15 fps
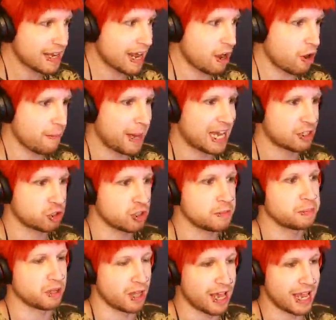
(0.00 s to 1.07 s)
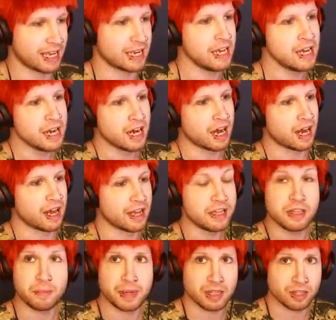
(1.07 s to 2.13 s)
now I'm actually playing uh, in
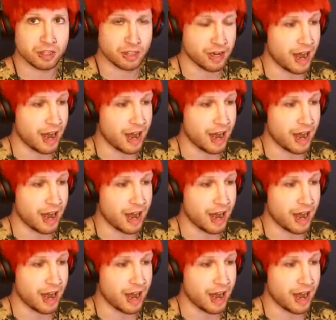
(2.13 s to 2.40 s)
the middle of the